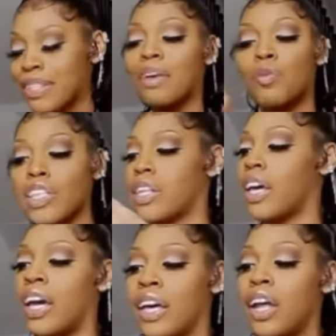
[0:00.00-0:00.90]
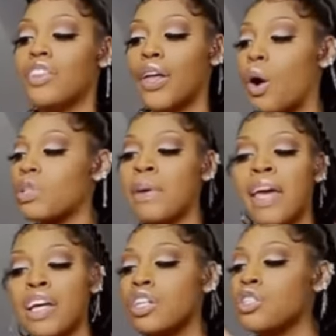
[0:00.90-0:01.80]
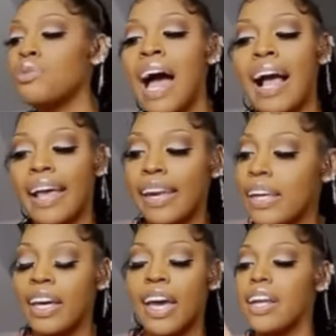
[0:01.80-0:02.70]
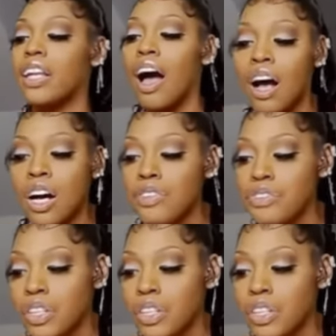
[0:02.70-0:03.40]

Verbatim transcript: And once again, those men do not get any, get any love,